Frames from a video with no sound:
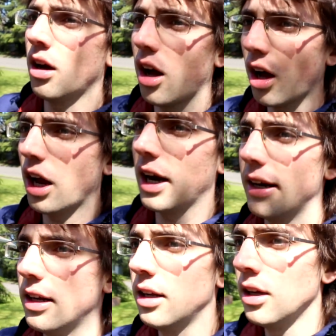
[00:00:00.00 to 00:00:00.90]

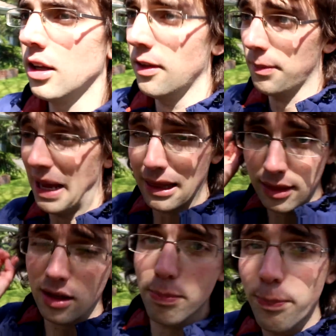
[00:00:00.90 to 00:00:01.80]
on the past
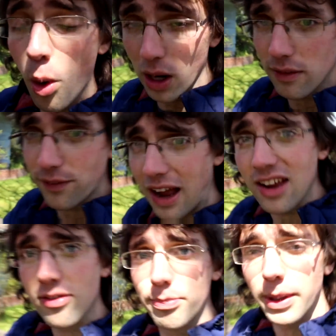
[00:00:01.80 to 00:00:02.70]

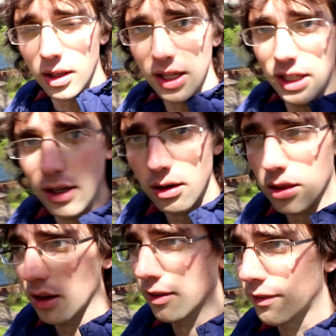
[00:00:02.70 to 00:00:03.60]
6.5 billion years
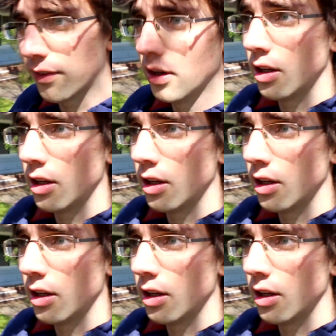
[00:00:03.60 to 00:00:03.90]
of